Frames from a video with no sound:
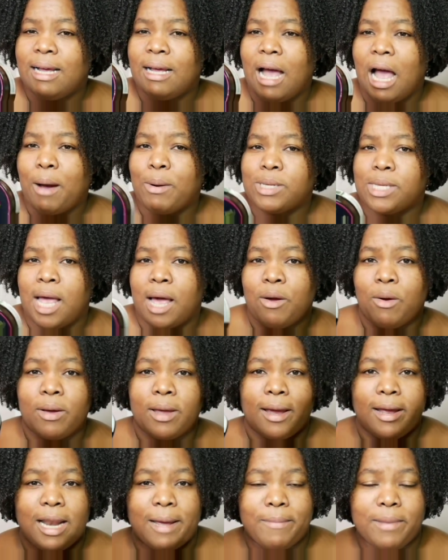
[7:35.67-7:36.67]
I was like,
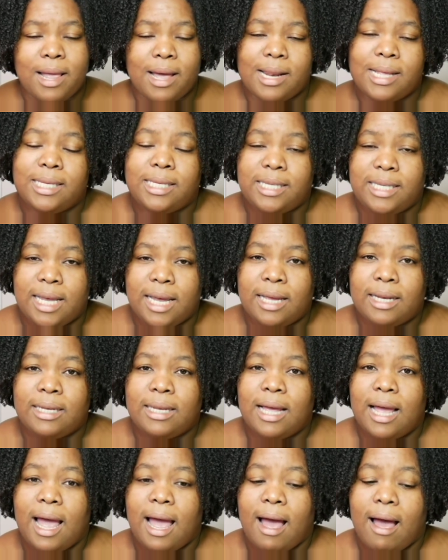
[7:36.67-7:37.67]
okay, let me let it sit.